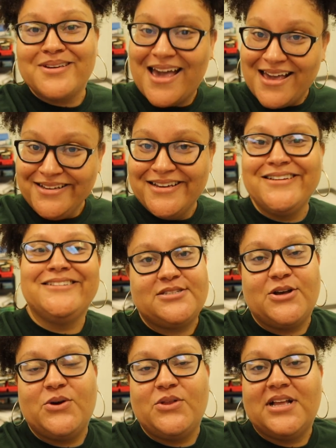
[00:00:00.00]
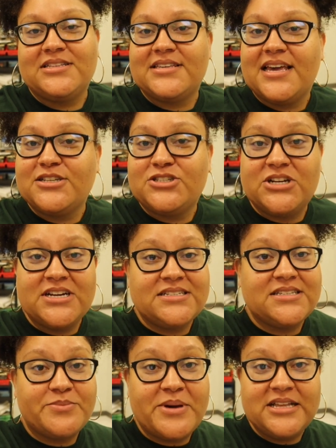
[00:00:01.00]
Okay, so let's get straight
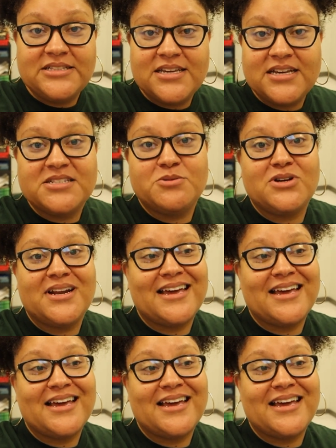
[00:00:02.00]
into the painting because I'm trying